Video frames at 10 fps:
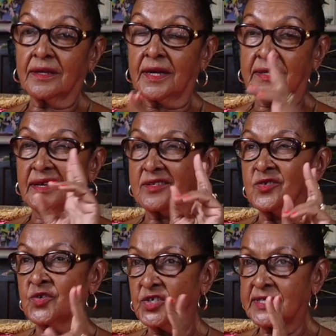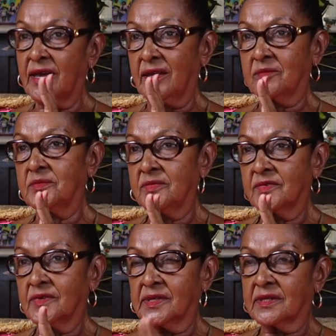And at no time
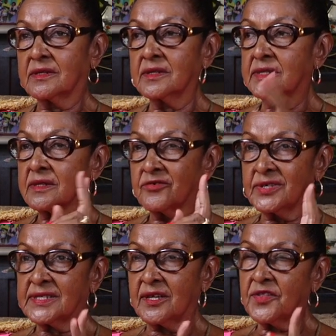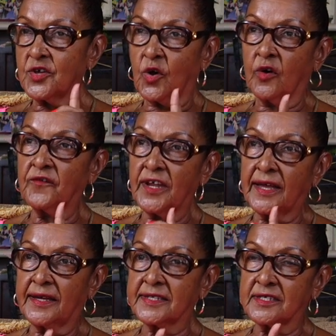did Crescentia
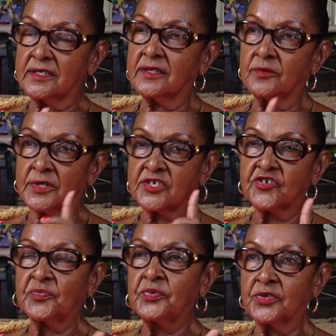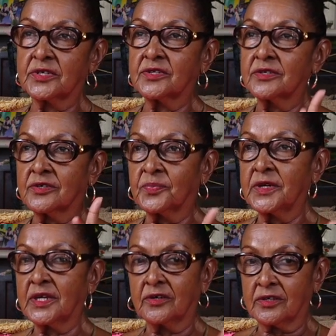O'Flaherty, was she put to
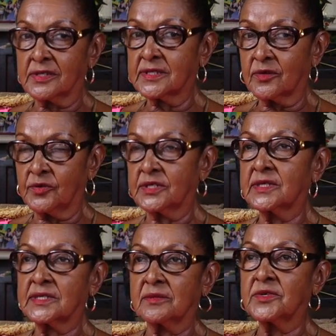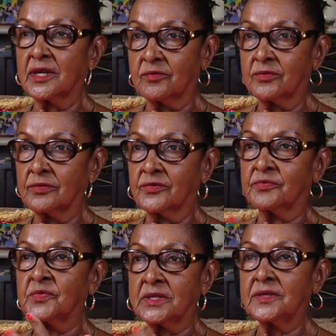play on this court at the same time with
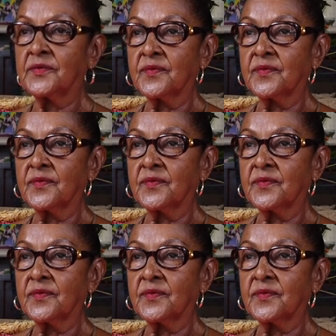me.